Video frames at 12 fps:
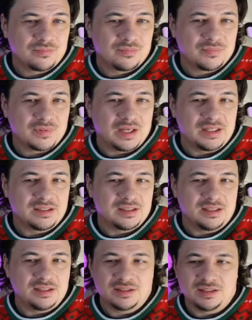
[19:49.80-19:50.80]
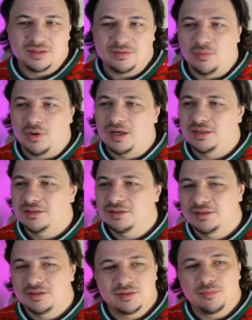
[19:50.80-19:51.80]
At least it my
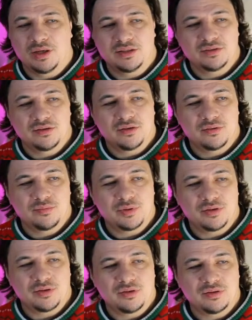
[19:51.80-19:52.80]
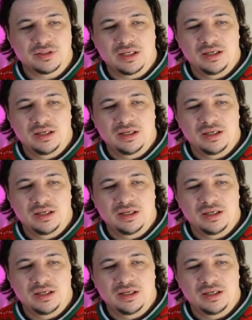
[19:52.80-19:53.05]
thought, because